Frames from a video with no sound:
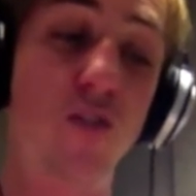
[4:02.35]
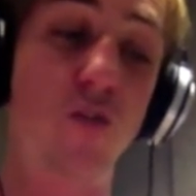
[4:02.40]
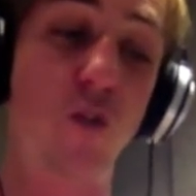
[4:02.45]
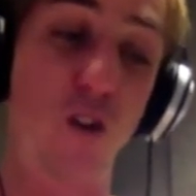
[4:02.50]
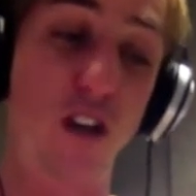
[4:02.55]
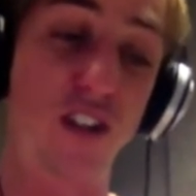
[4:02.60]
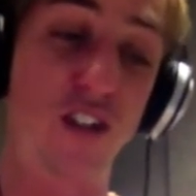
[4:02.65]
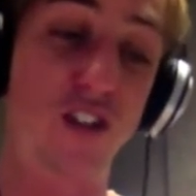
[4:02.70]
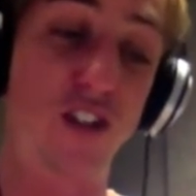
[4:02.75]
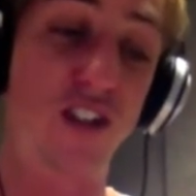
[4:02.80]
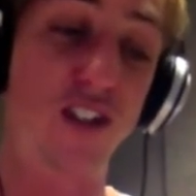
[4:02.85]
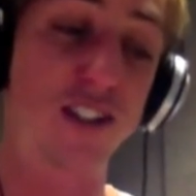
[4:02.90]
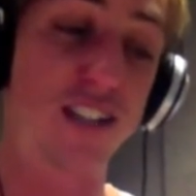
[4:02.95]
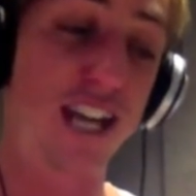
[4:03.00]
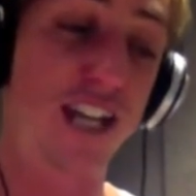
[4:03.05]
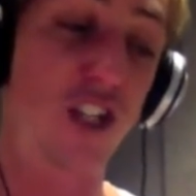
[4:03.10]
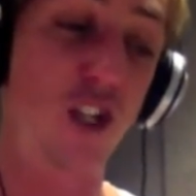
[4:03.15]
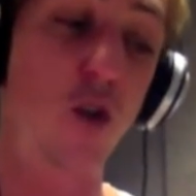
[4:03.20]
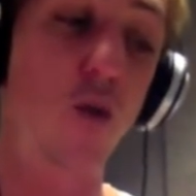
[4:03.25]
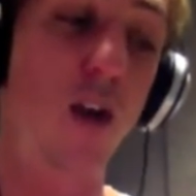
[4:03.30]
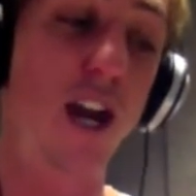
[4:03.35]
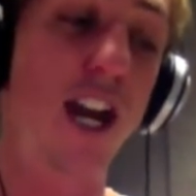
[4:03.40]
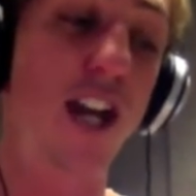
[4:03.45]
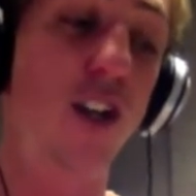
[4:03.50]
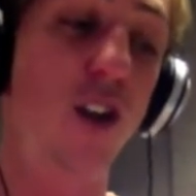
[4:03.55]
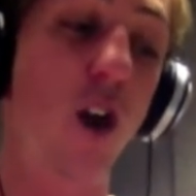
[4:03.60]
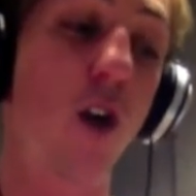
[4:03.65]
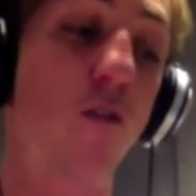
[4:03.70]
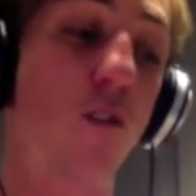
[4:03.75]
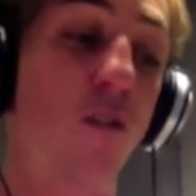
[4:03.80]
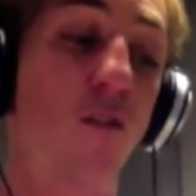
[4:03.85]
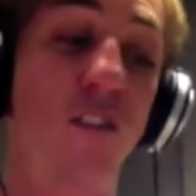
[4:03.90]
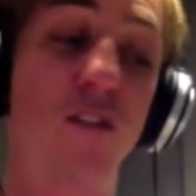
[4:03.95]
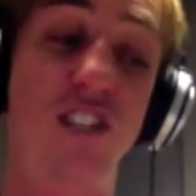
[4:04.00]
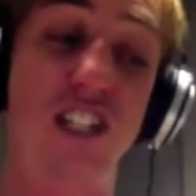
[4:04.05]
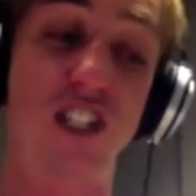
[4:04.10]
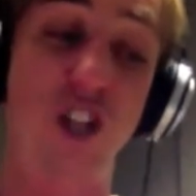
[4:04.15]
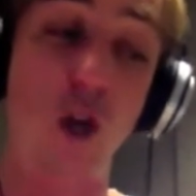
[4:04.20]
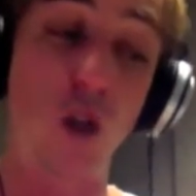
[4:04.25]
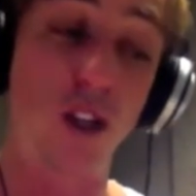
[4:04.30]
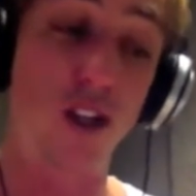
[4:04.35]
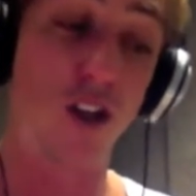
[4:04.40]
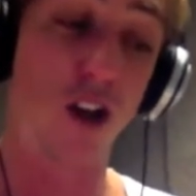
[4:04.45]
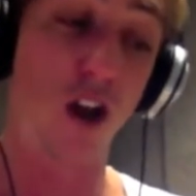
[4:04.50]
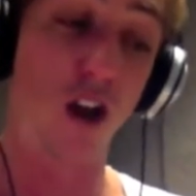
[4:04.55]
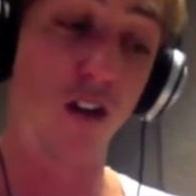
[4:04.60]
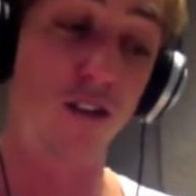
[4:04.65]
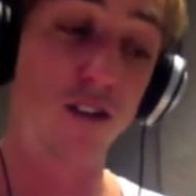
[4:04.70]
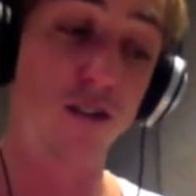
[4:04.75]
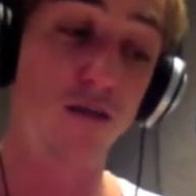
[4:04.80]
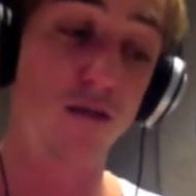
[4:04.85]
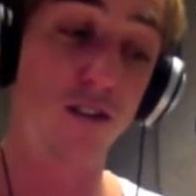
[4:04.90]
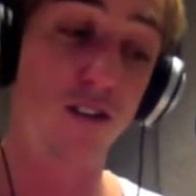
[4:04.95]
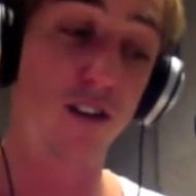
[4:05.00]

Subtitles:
for instance, and you hand over a $50 note,